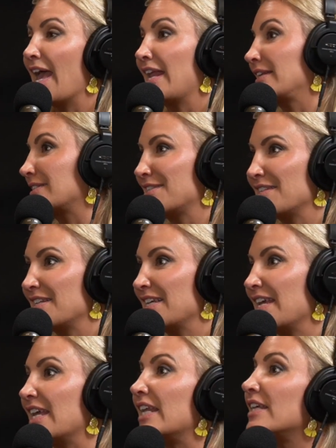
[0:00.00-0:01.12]
And
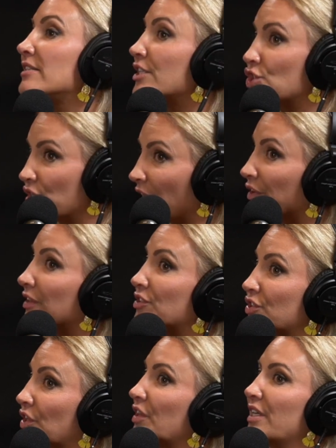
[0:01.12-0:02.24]
it is each other in
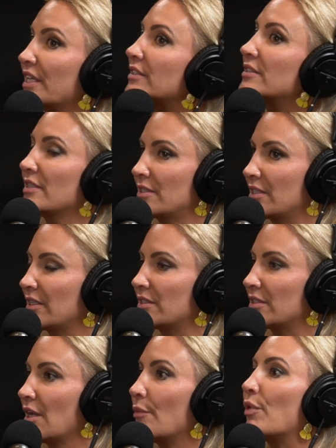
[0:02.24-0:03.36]
certain
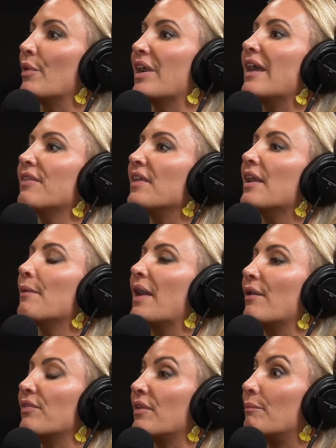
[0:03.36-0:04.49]
instances, but when I think
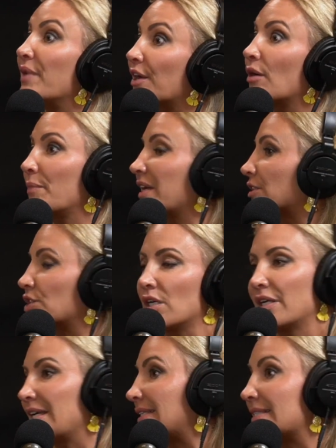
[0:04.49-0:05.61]
about the bigger
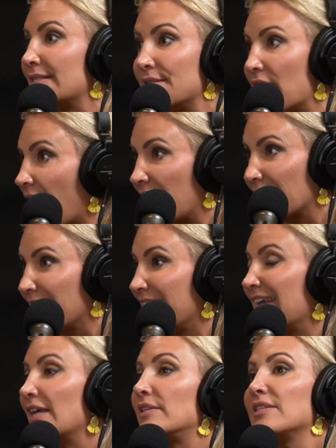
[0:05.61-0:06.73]
picture, it's not.
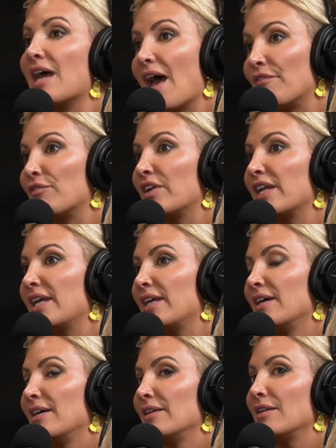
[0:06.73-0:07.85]
It's every
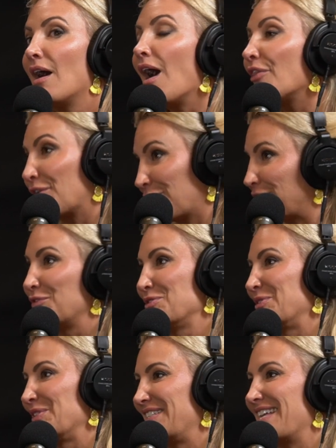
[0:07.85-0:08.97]
other
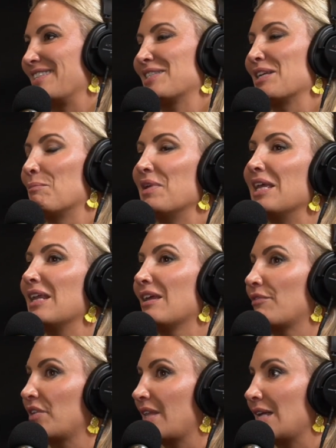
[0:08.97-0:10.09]
food that's competing
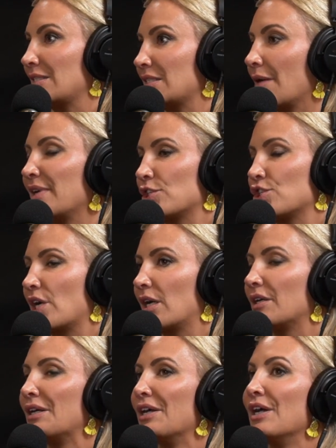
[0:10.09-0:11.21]
for that stomach
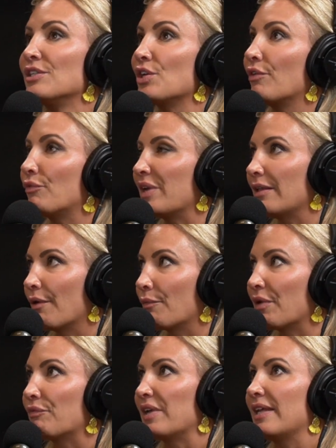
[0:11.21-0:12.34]
share. So if
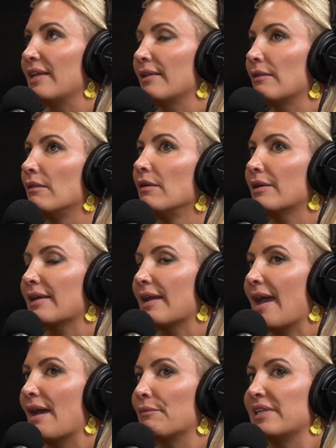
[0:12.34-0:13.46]
we look
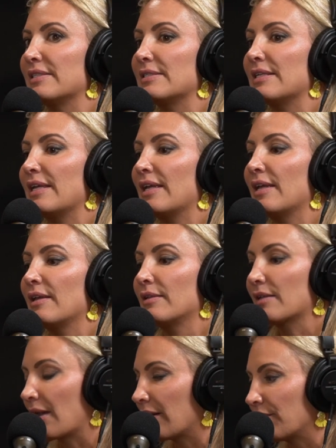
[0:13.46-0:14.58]
and we see
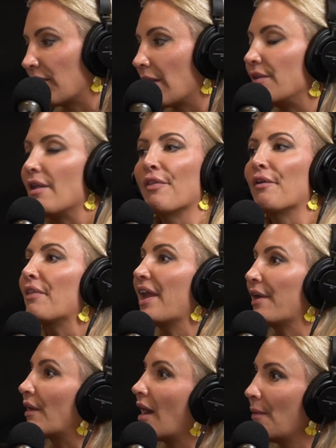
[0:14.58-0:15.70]
kind of another
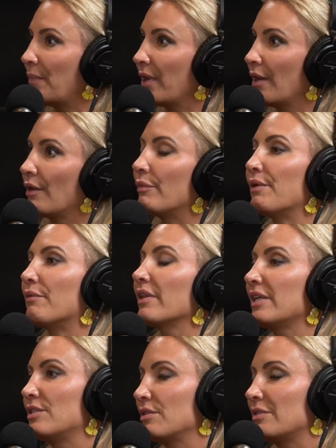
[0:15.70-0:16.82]
layer up, we
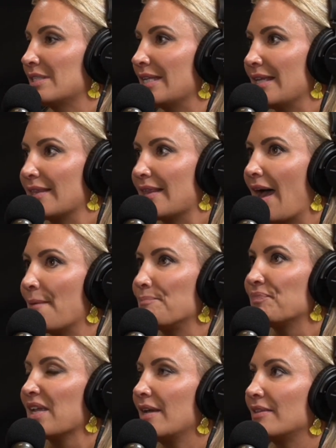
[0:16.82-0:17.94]
really do see that
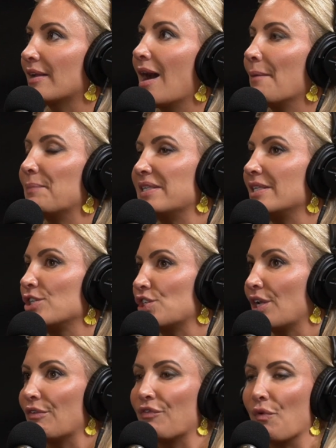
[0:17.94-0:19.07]
the
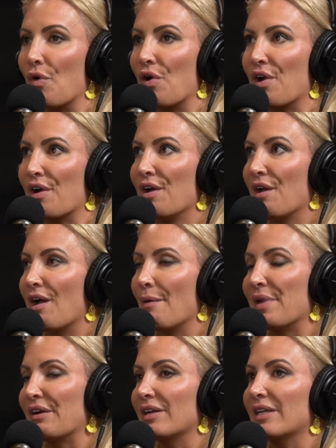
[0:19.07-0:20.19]
competition for
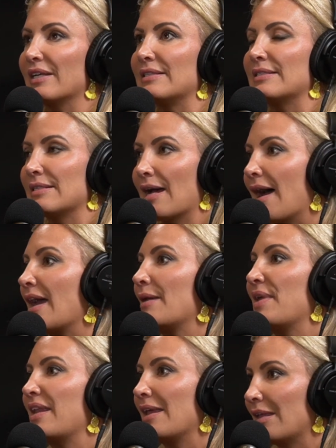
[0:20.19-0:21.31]
Americans'
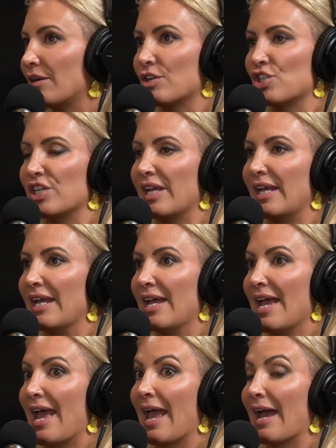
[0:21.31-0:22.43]
time and energy
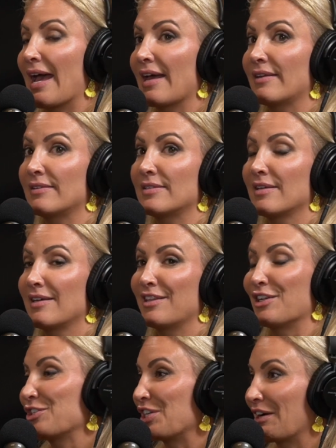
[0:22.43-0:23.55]
and
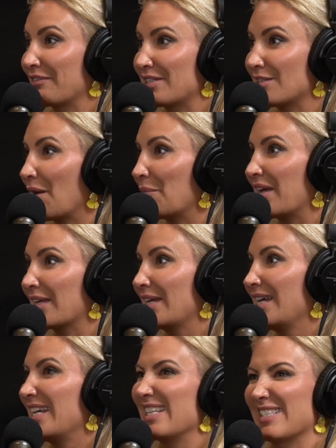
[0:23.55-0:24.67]
their share of stomach
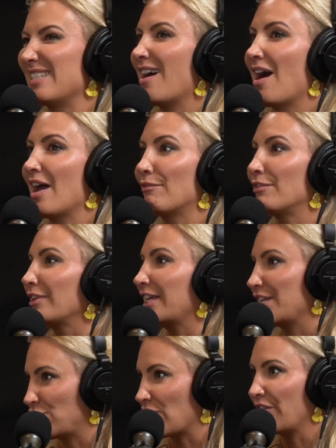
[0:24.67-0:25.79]
is not really
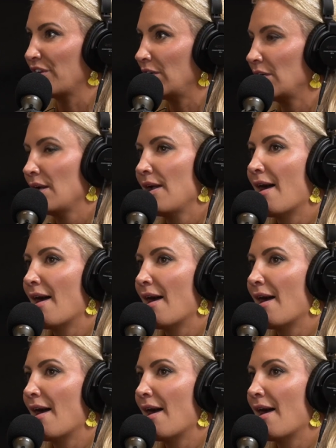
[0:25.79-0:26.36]
each other.